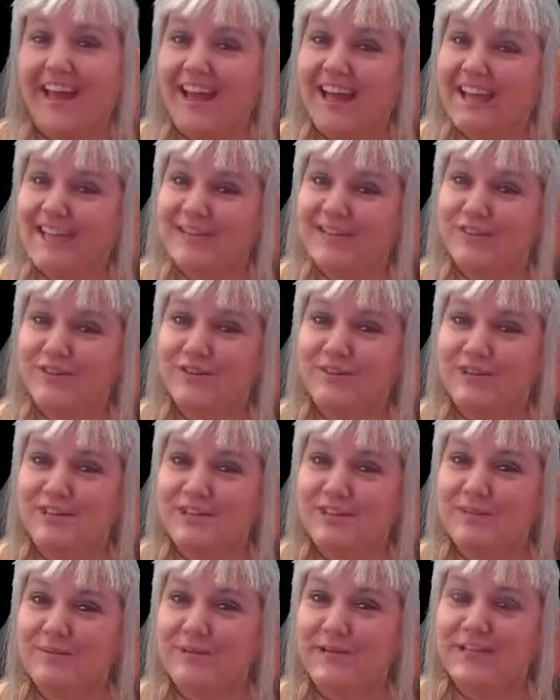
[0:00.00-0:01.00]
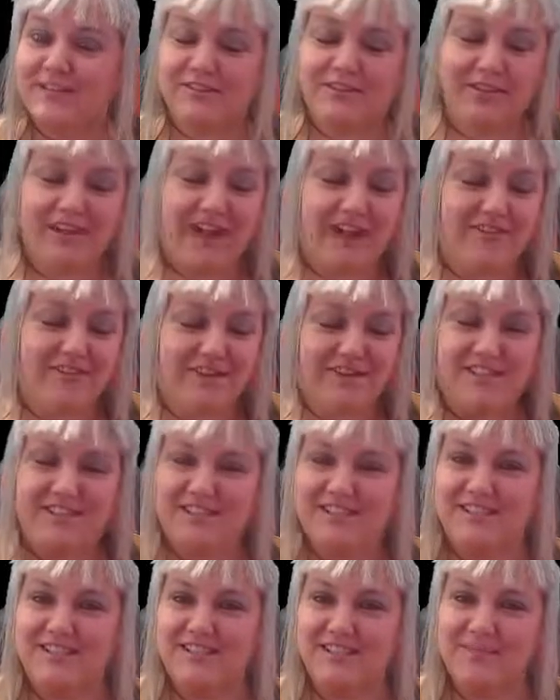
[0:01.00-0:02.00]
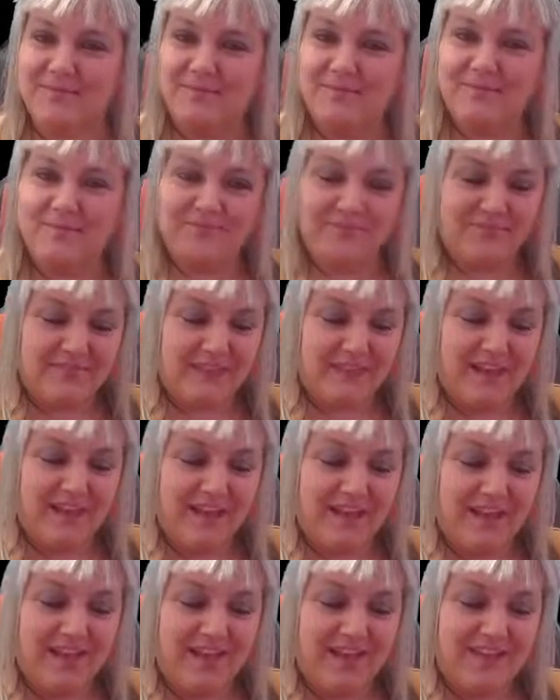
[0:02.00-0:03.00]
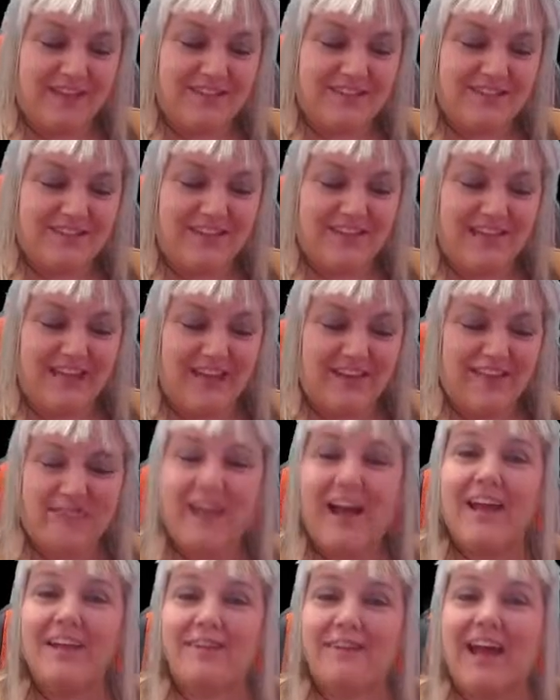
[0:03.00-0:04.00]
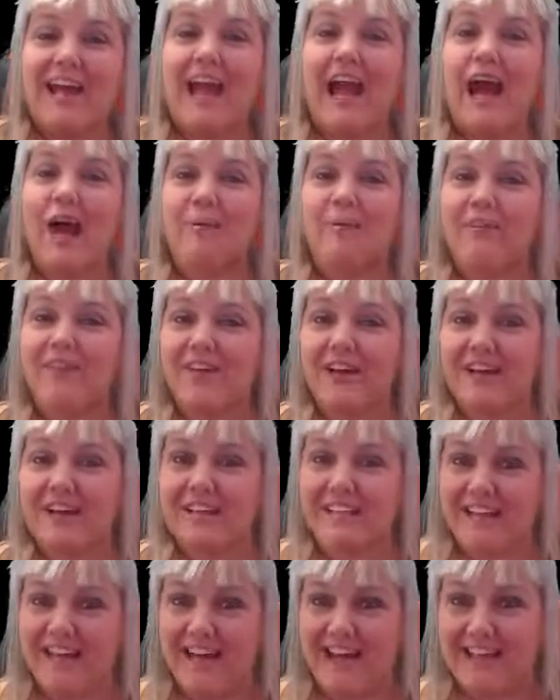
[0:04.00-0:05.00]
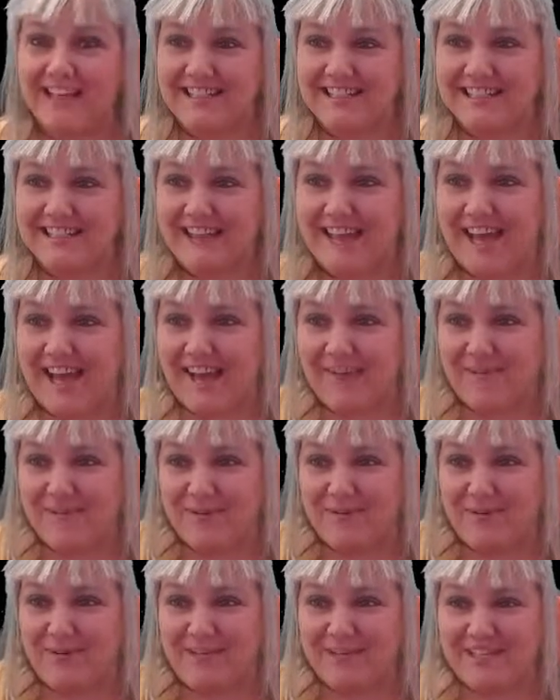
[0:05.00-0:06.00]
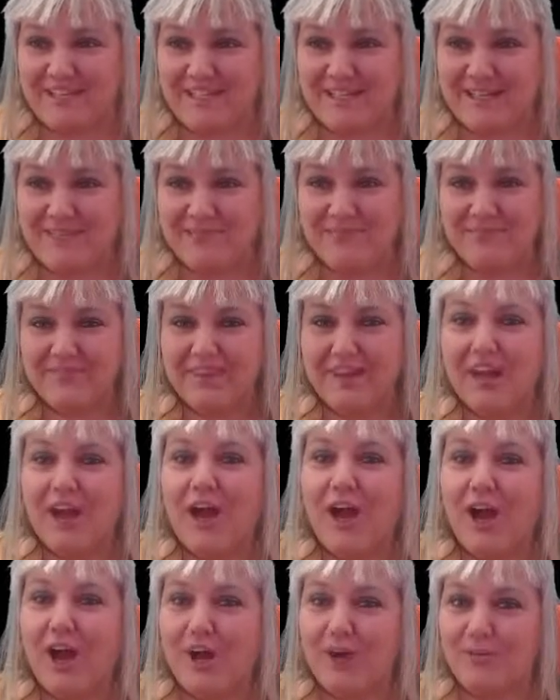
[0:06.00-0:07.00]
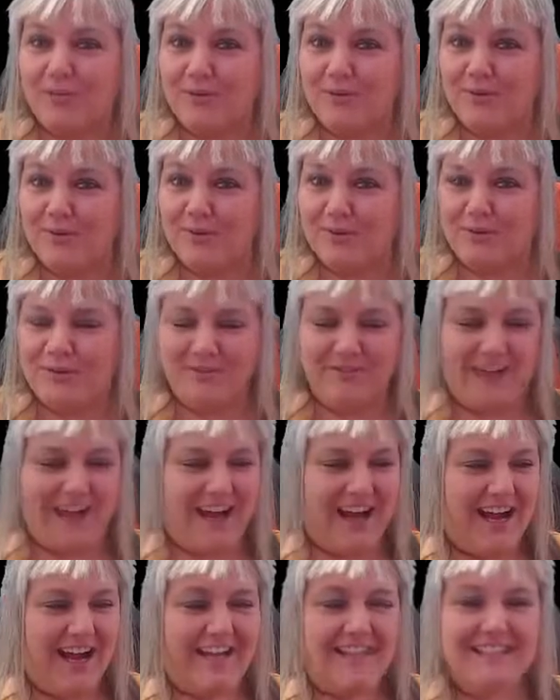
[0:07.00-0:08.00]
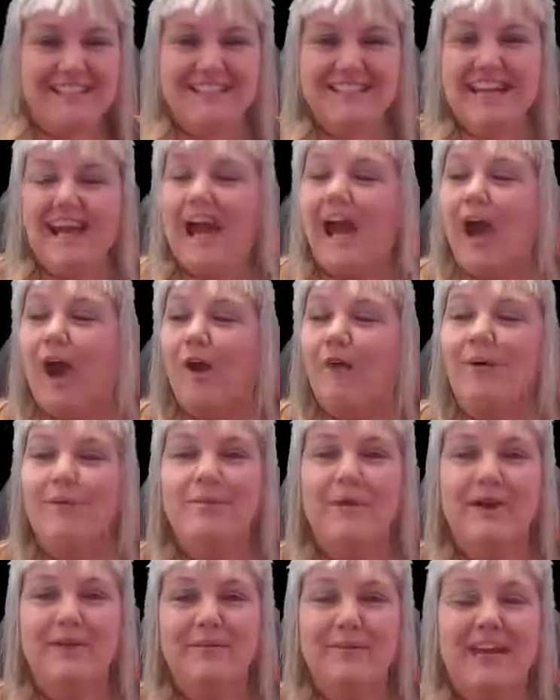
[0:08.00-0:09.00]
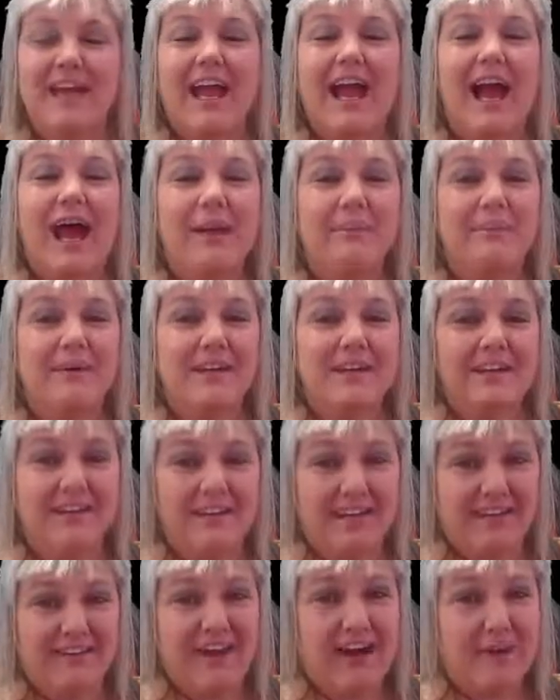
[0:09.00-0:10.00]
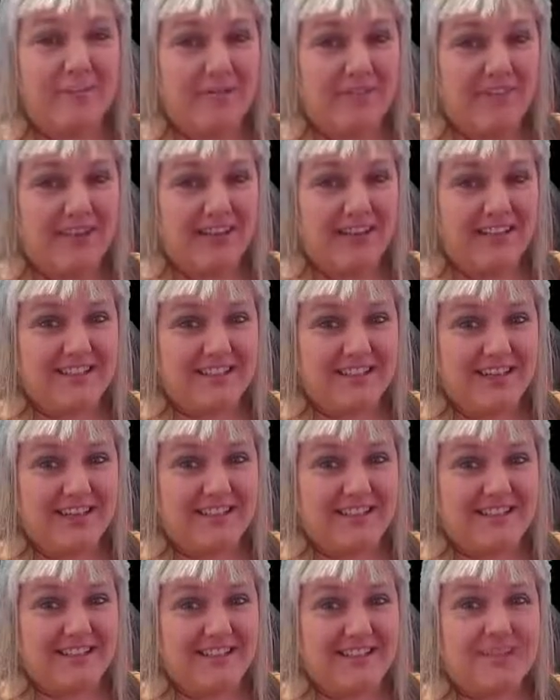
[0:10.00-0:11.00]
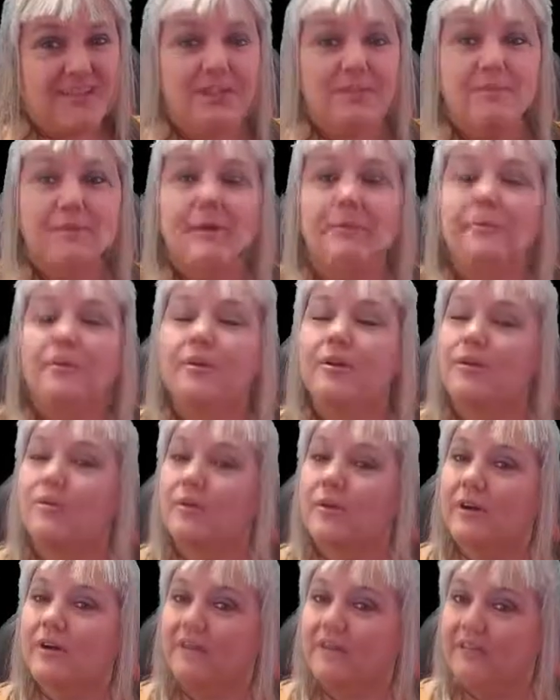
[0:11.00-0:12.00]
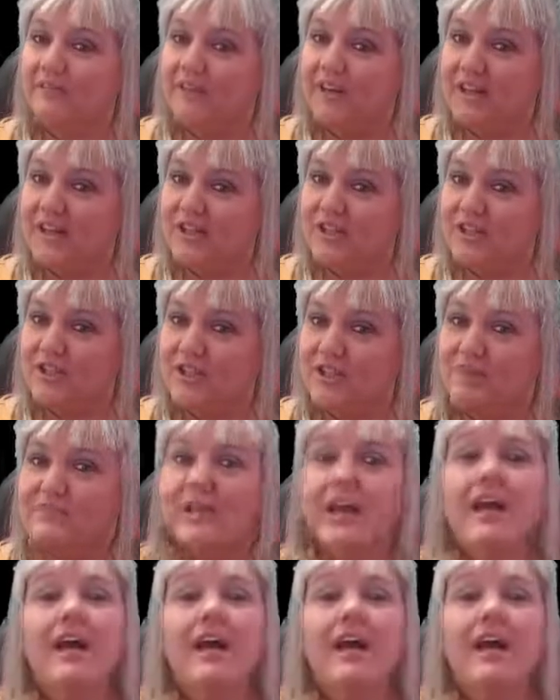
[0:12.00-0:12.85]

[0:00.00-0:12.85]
He's talking to me. He's on errands. Because he left. Anyway, happy Valentine's Day, everybody. Hope you're all right. Oh, and by the way, happy Valentine's Day to the people who are in relationships,